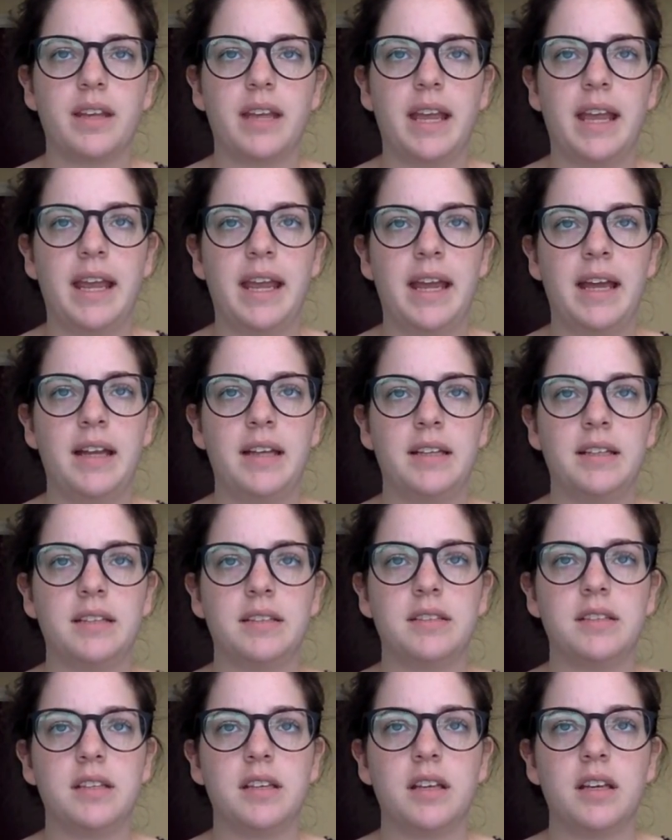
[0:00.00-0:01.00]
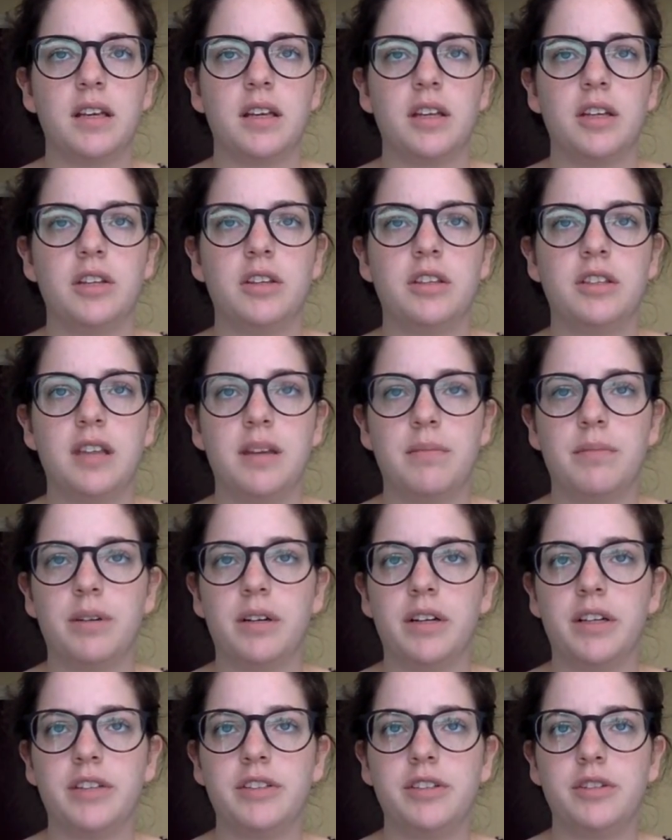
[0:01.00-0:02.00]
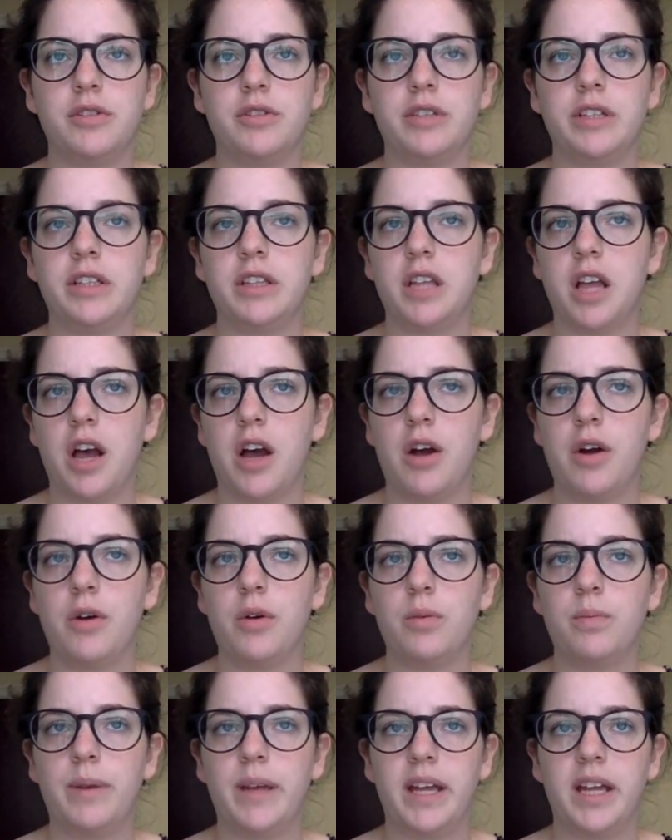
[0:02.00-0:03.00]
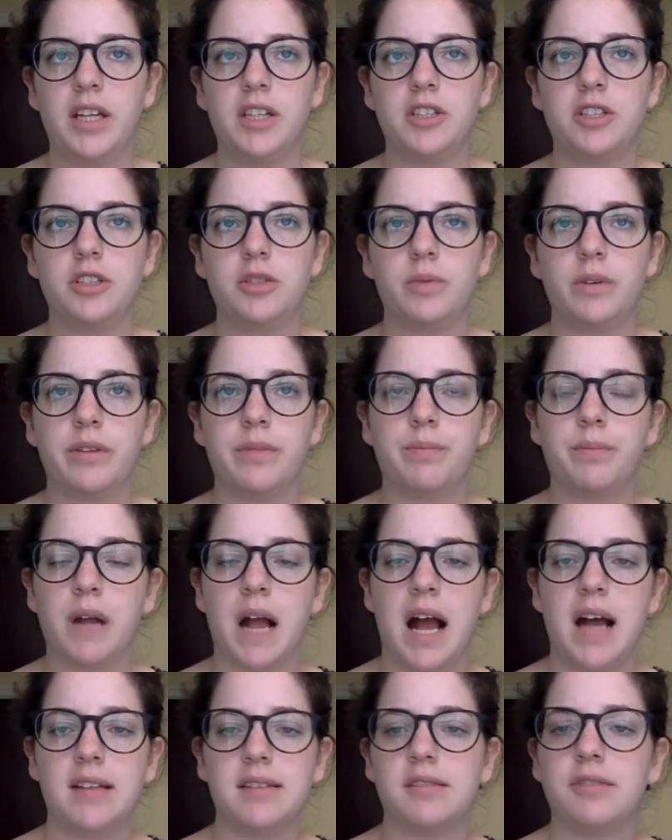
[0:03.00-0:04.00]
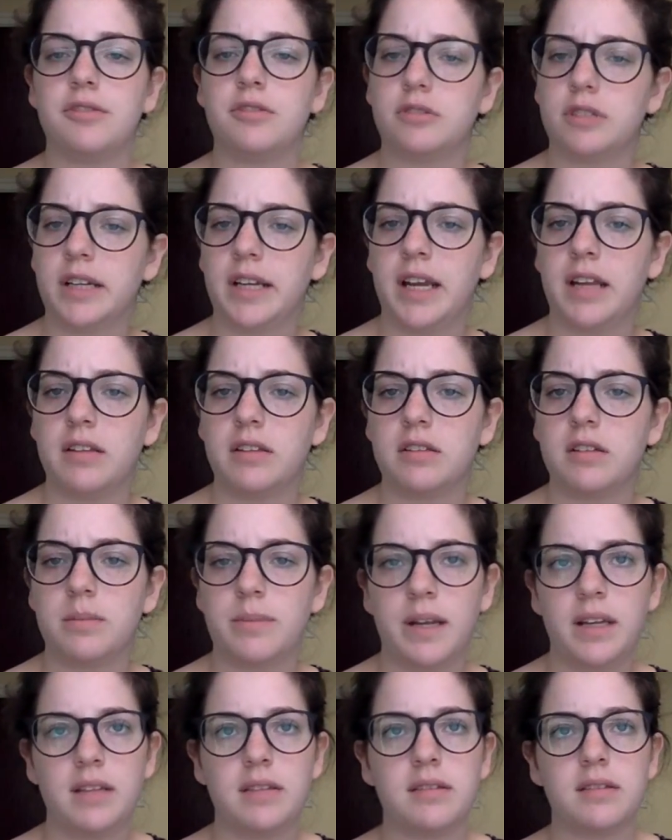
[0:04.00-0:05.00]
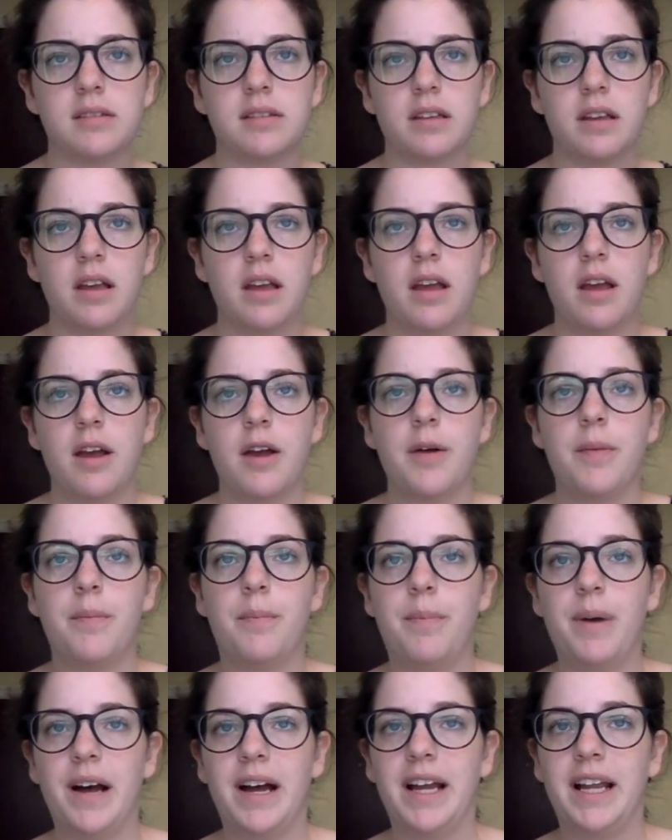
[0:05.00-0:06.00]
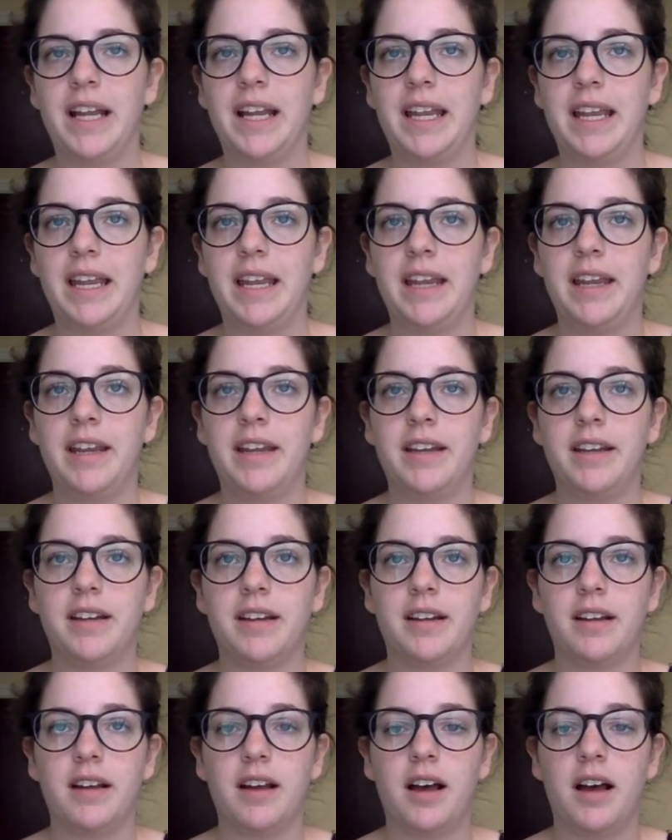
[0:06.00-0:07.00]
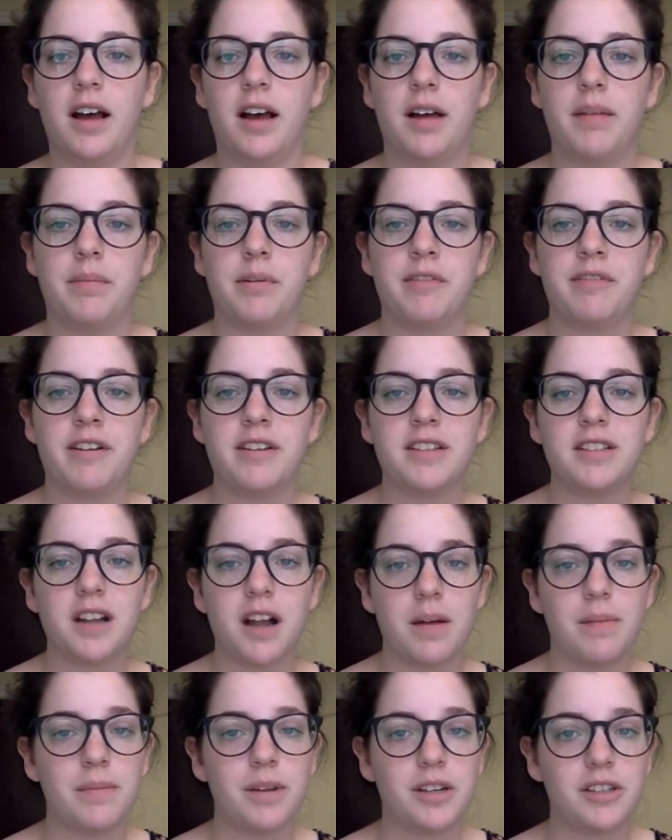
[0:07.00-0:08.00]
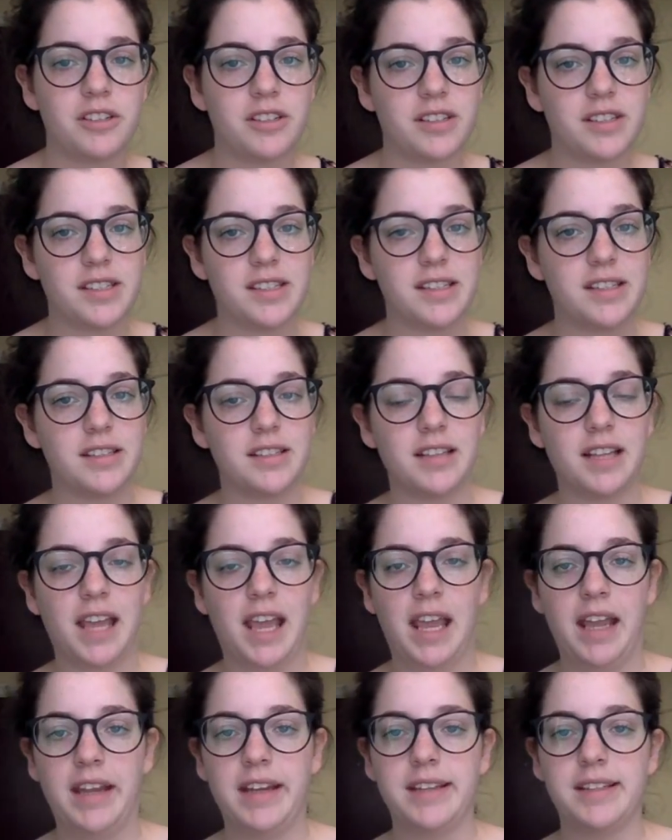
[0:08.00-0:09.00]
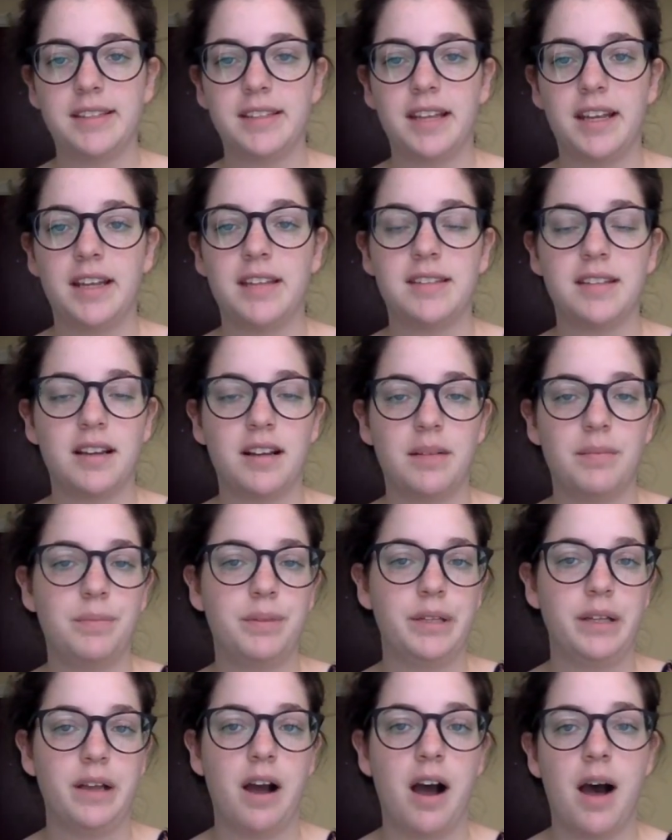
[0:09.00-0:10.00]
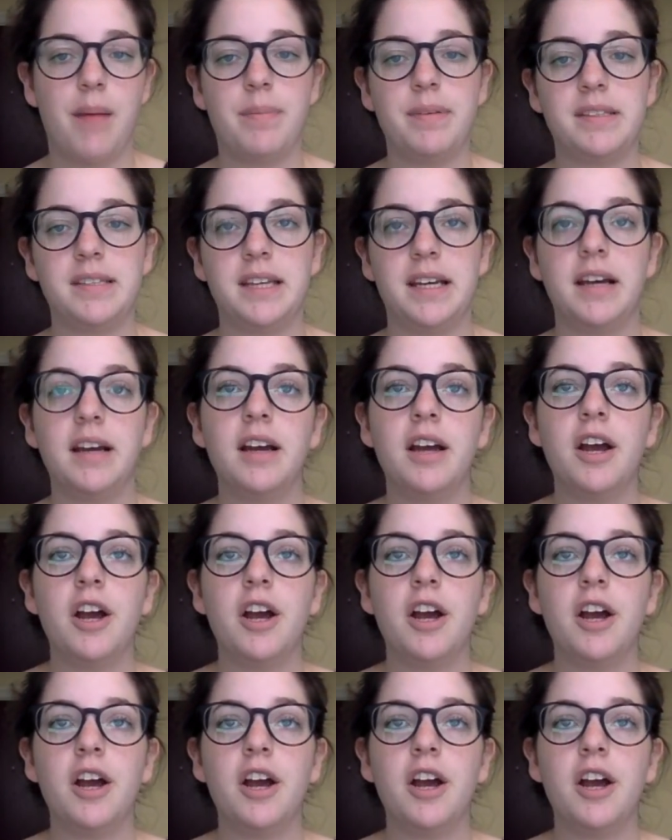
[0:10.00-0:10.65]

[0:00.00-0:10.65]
And the timbre is usually low pitched with brass and string instruments. But in Professor Umbridge's case, it is the complete opposite.